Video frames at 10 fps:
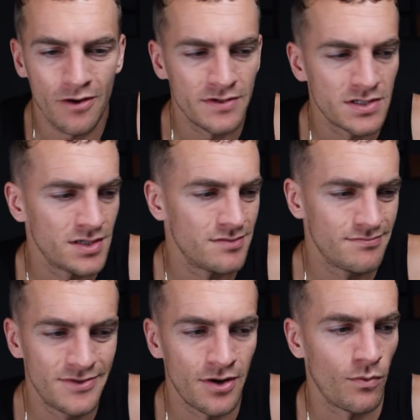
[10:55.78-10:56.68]
obviously
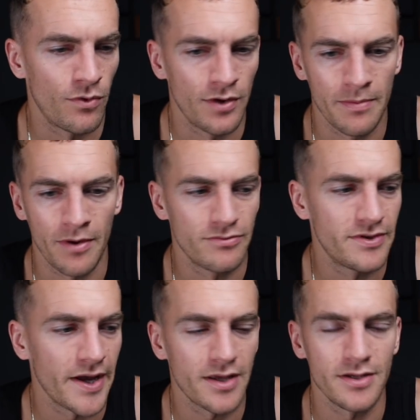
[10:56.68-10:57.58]
don't worry about
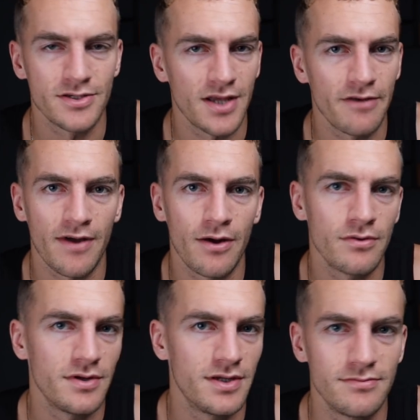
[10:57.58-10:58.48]
decking yourself
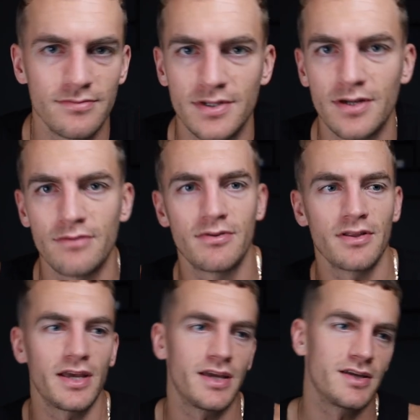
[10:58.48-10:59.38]
out in, you know, the
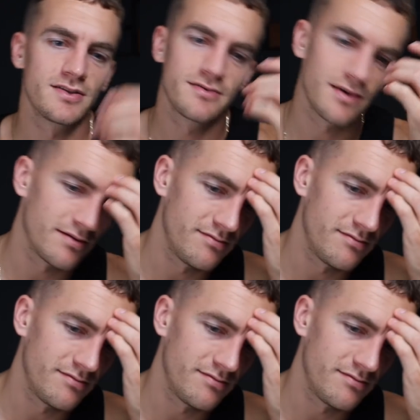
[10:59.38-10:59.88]
latest like